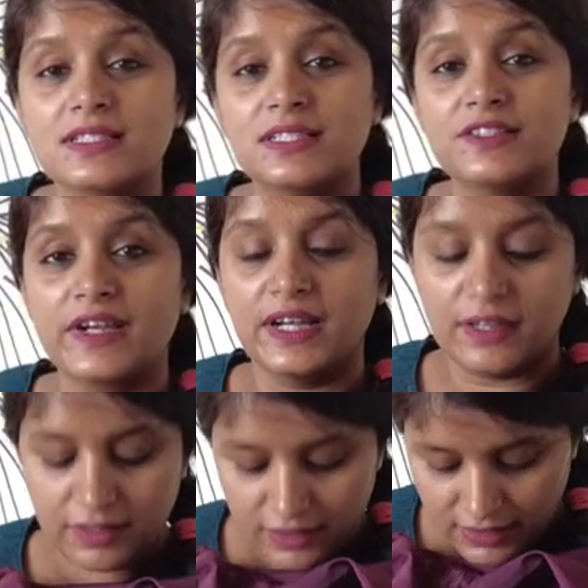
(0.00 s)
is in
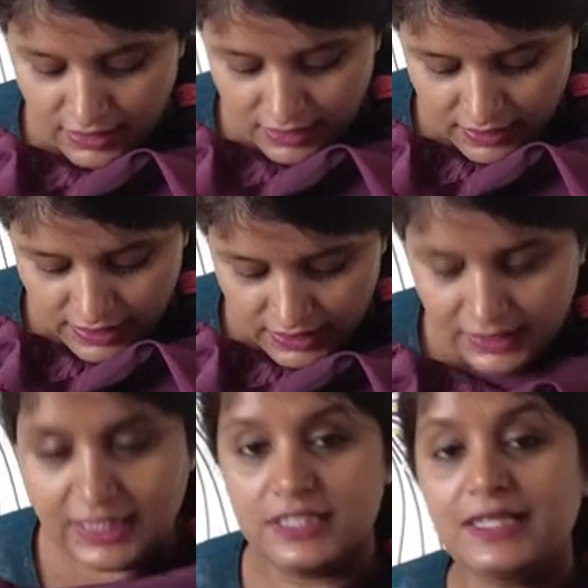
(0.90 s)
trend.
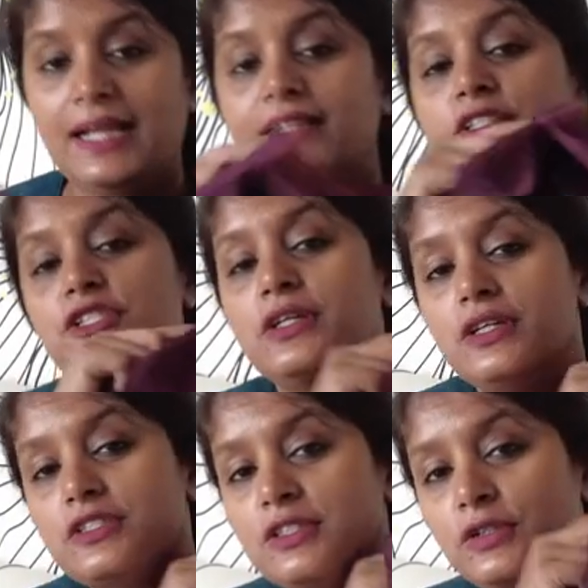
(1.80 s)
These satin
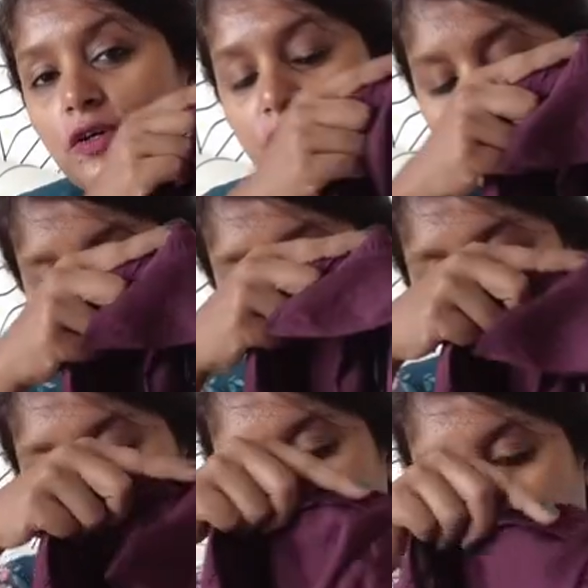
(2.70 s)
shirts. In the office, you
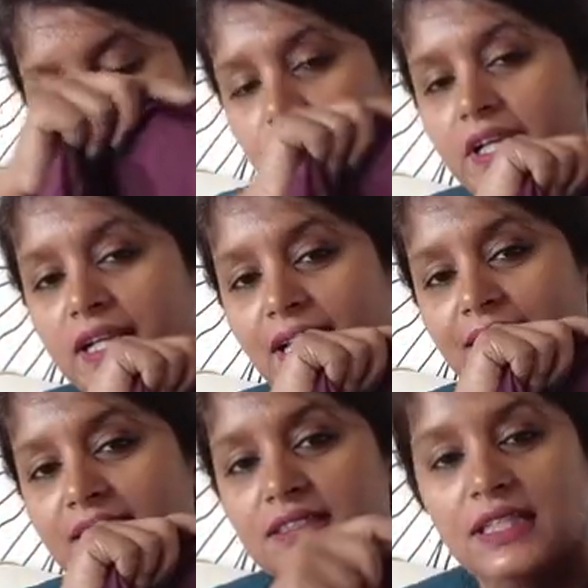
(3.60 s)
know, it looks very nice.